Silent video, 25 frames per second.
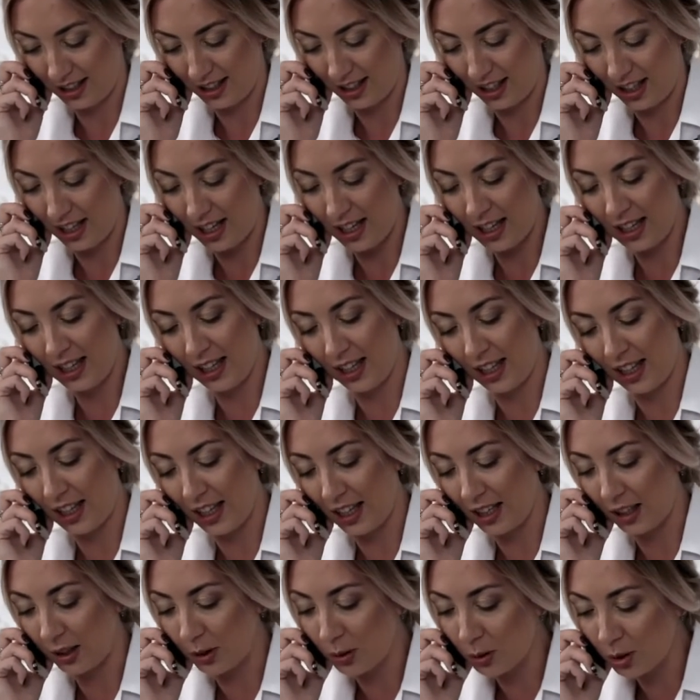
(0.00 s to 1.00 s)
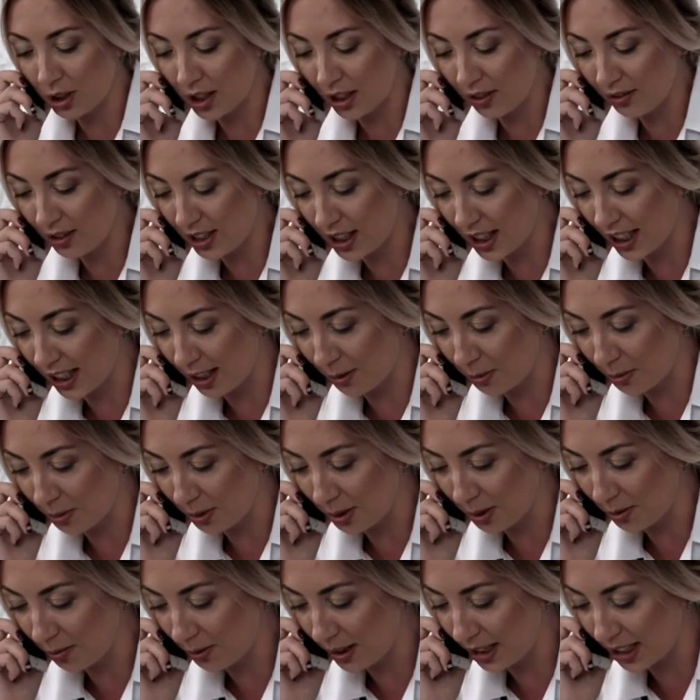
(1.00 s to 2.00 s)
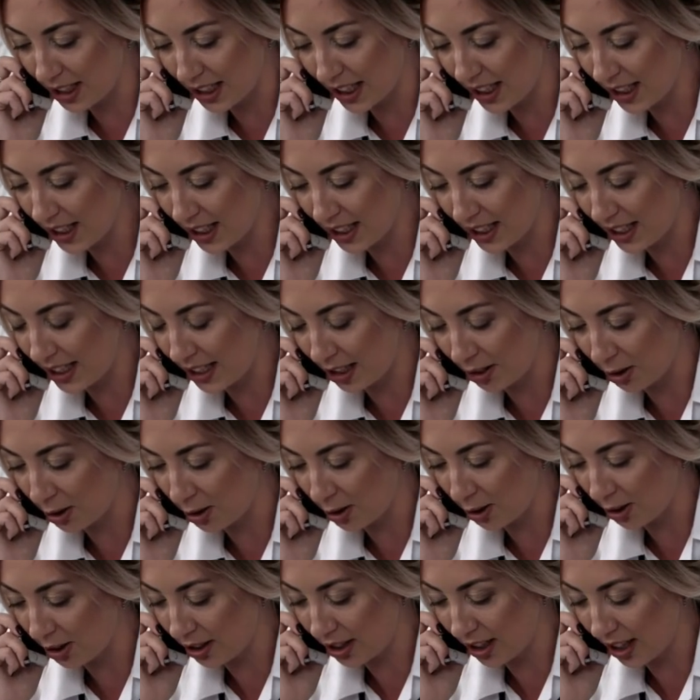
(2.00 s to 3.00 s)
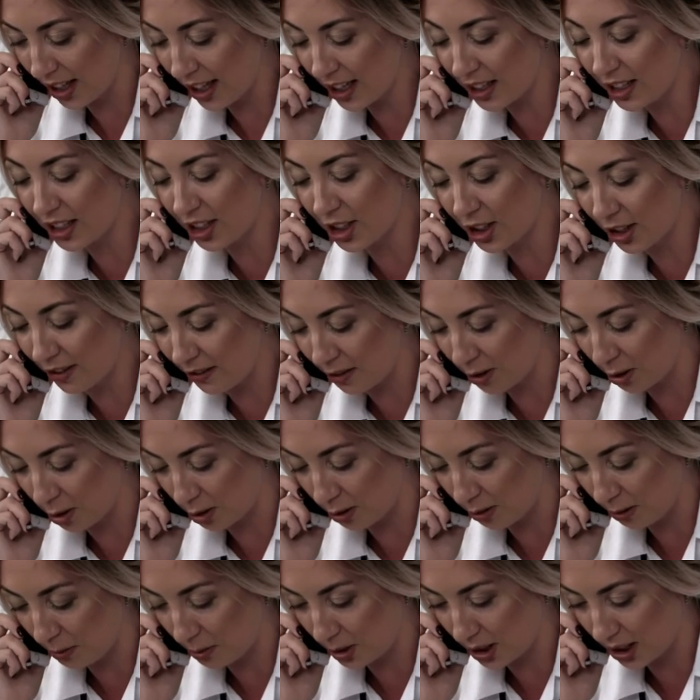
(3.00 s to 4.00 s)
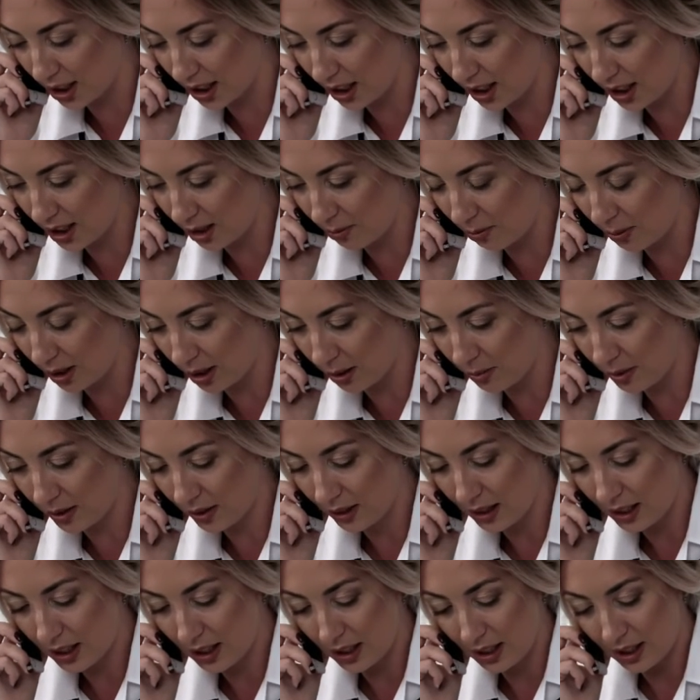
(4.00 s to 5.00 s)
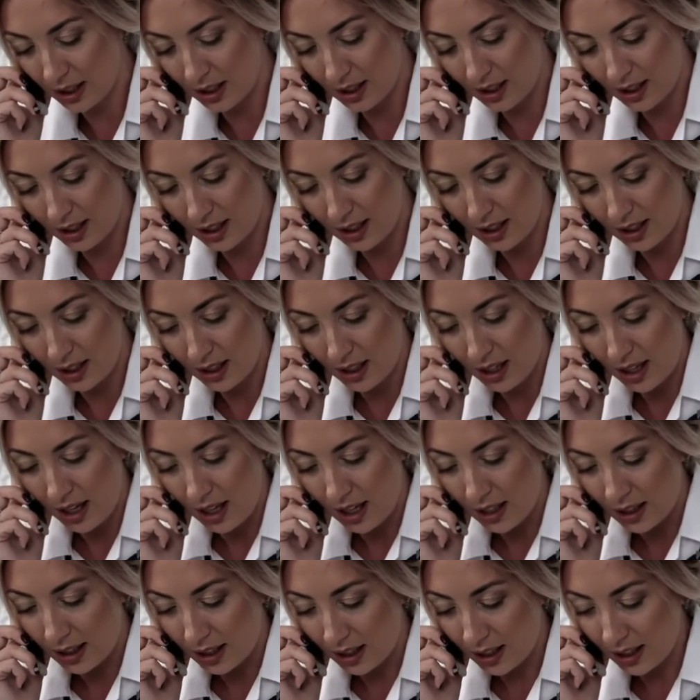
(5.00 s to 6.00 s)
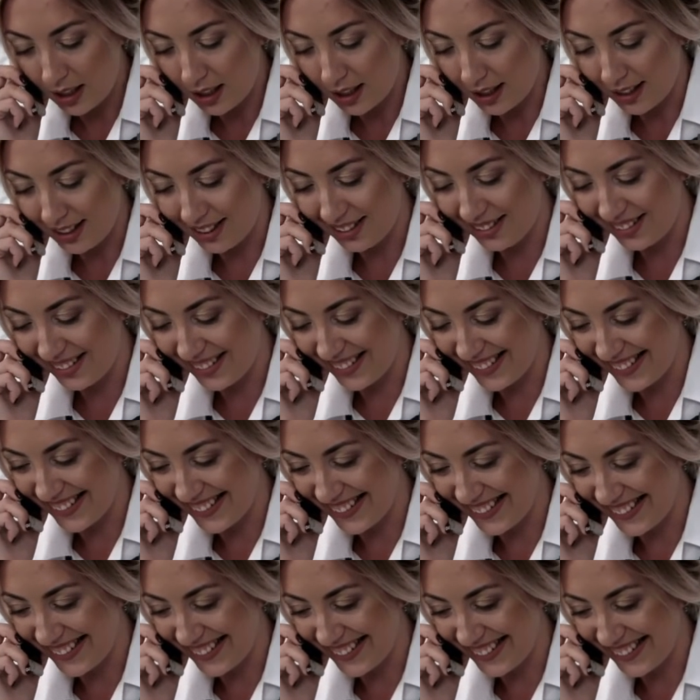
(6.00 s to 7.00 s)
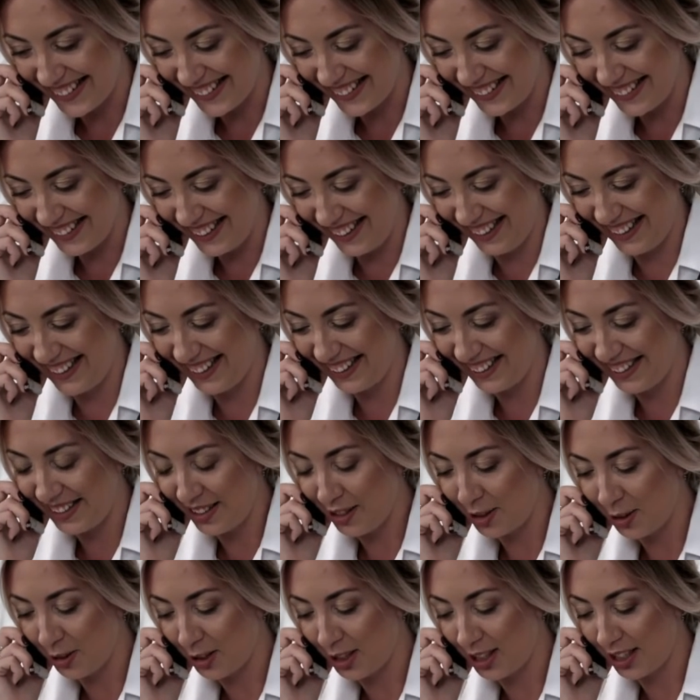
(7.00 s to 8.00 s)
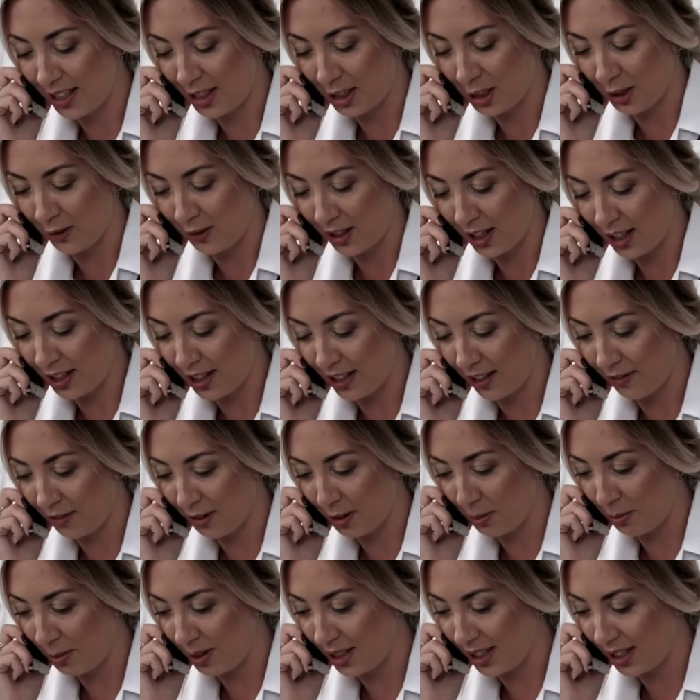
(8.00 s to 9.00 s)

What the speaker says: So make sure you have one on file first, and then it's current, and then make sure you provide that to the person that you're giving the power to.